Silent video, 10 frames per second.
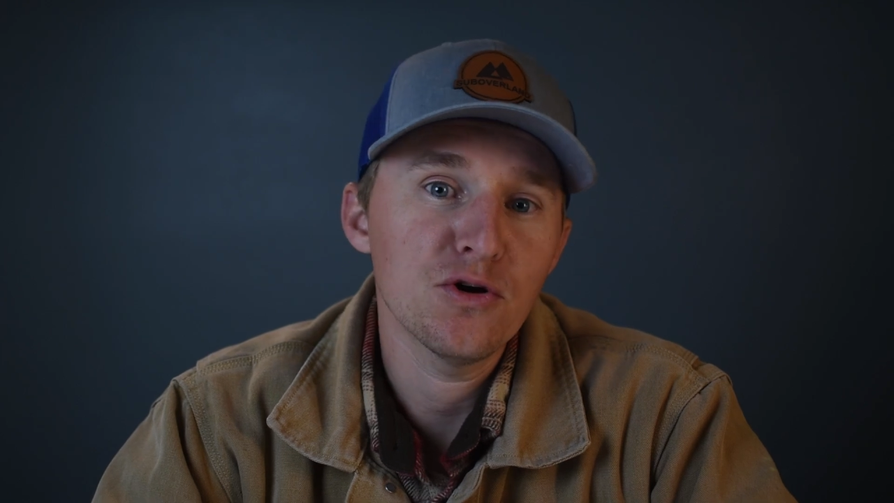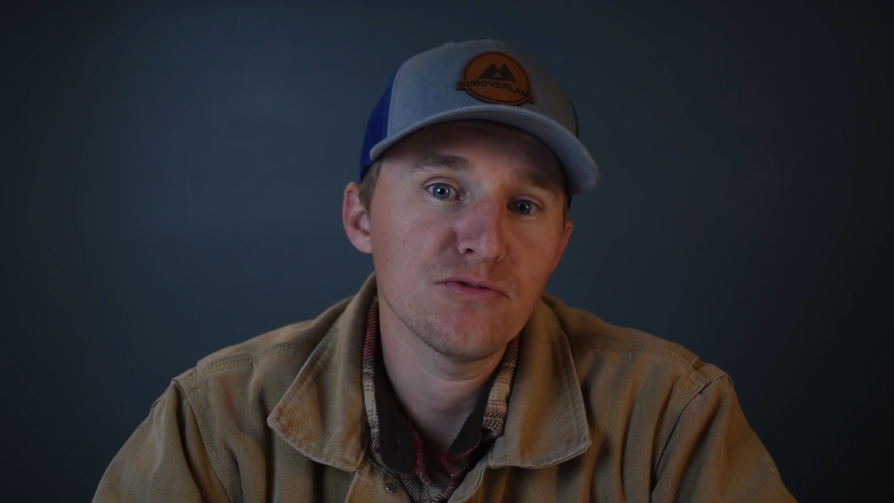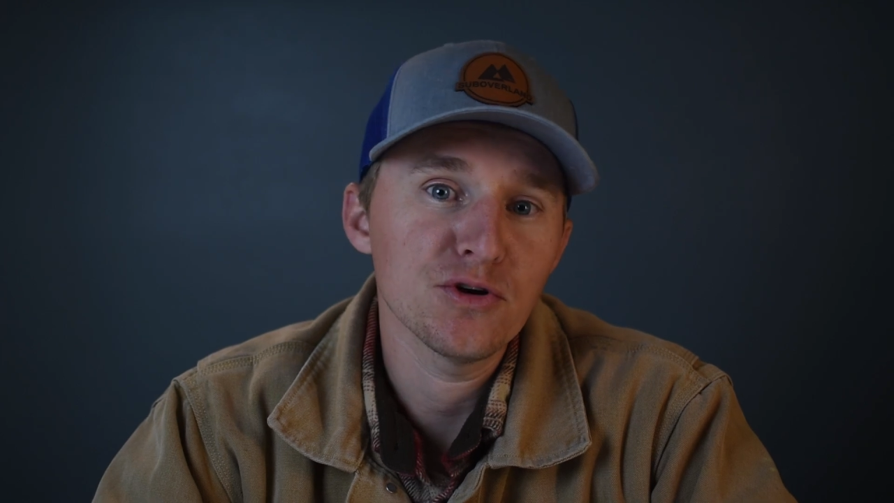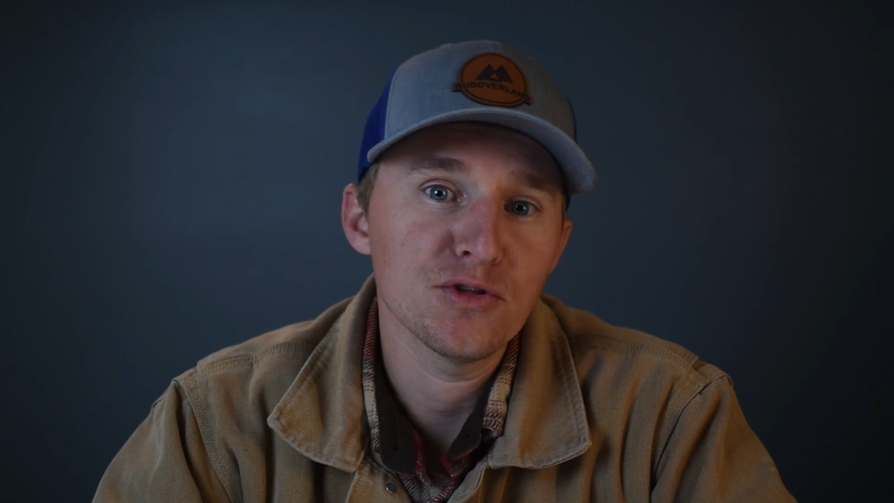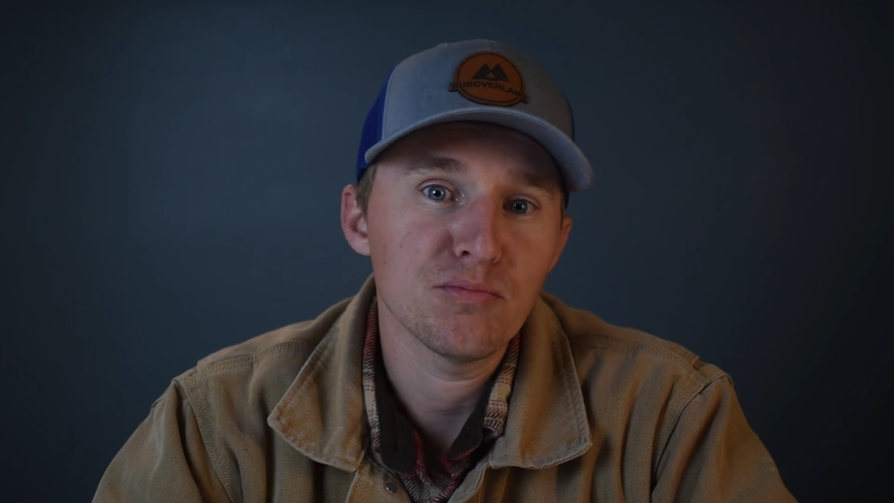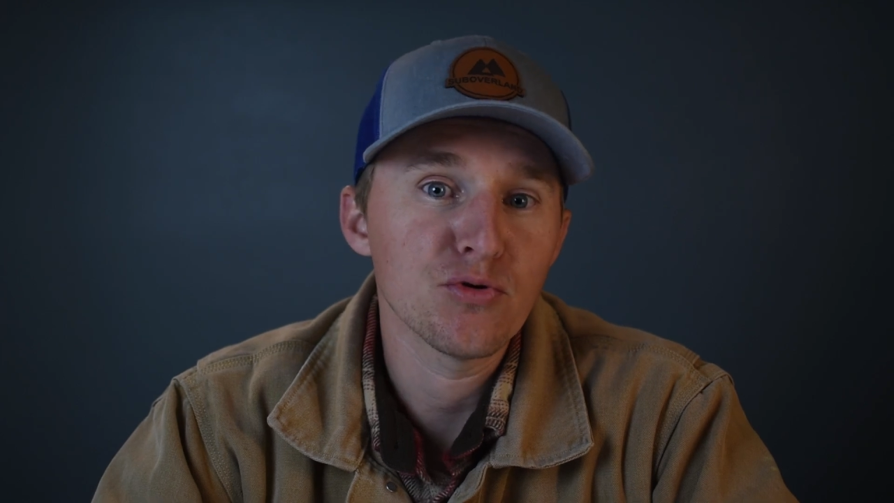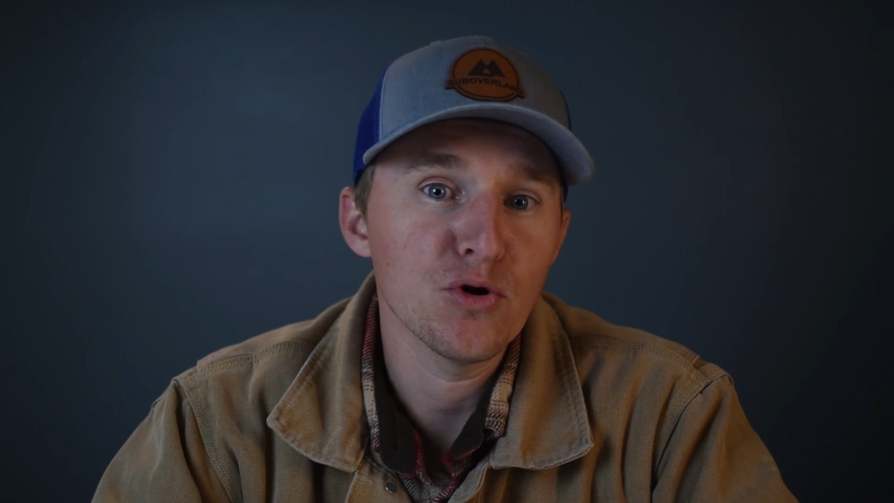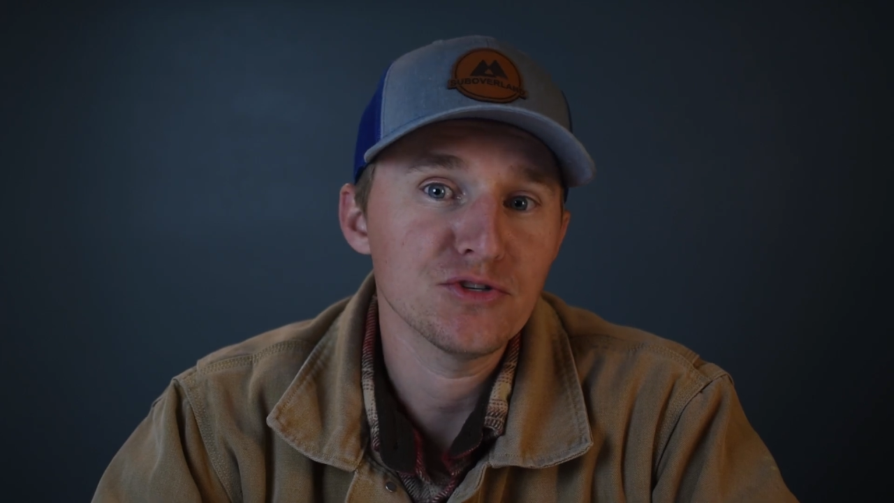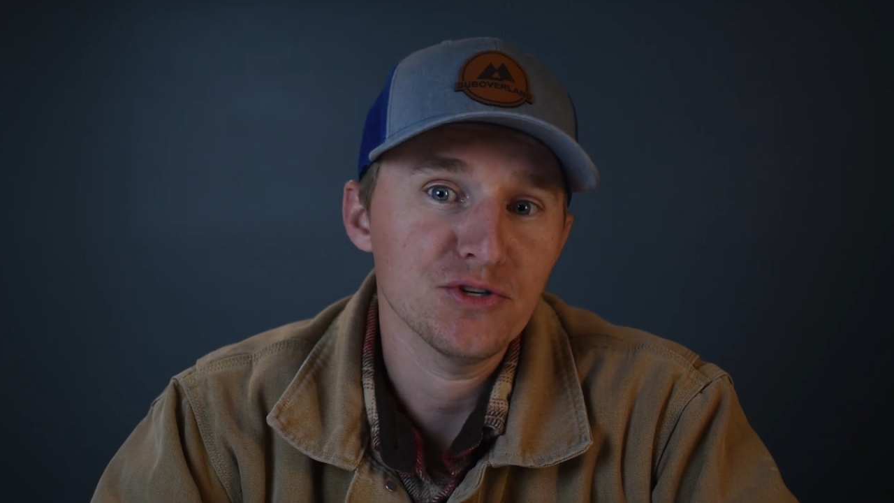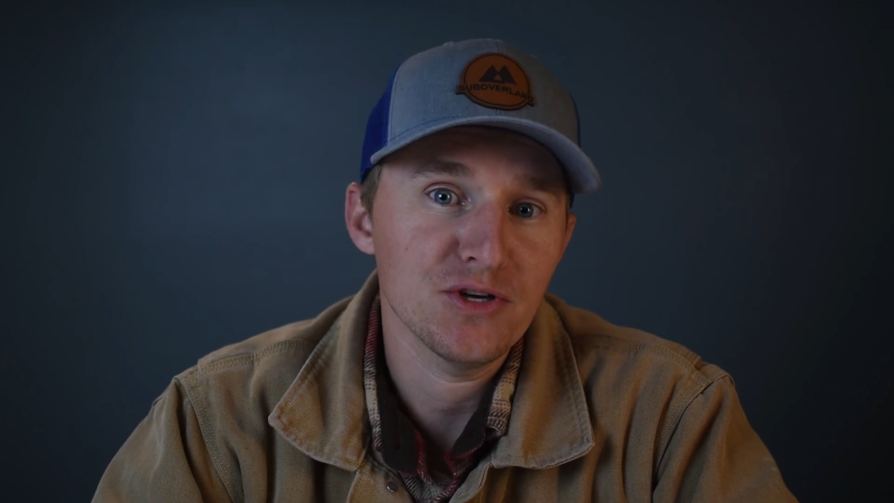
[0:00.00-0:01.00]
over the
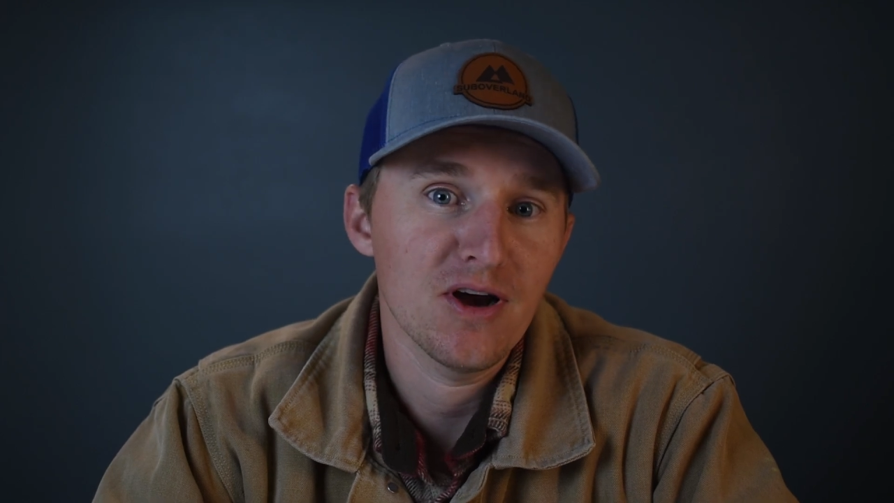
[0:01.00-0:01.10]
pros and